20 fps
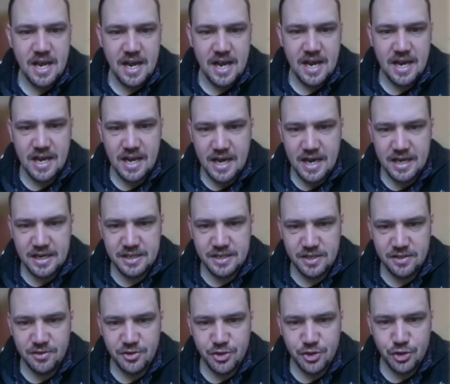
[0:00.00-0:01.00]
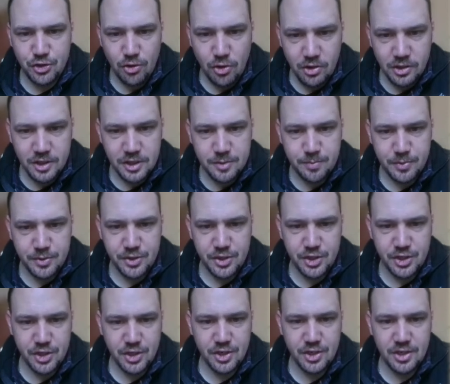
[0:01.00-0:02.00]
and in the strongest
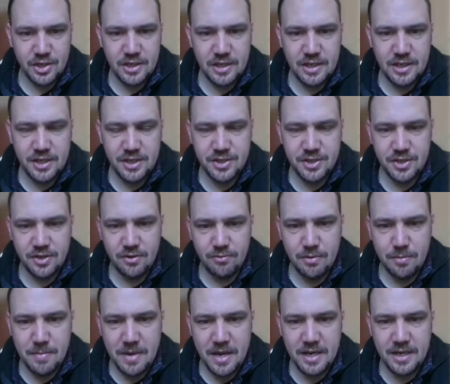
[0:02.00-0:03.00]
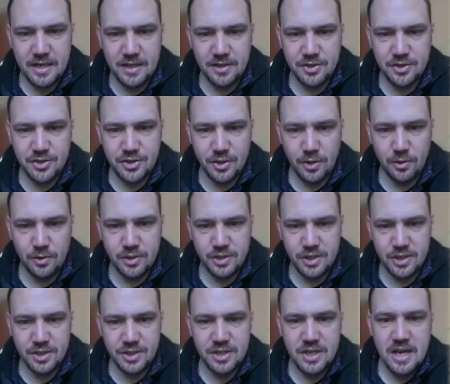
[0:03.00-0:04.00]
position Lee's remaining
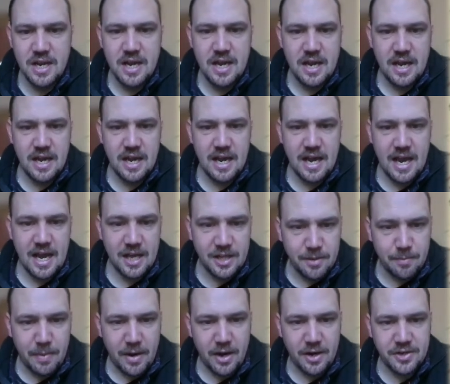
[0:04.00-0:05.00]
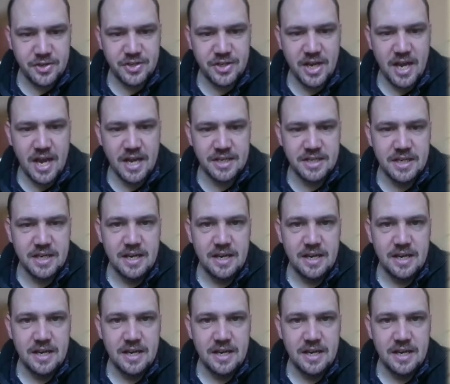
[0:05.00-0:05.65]
soldiers at the Barrows Yett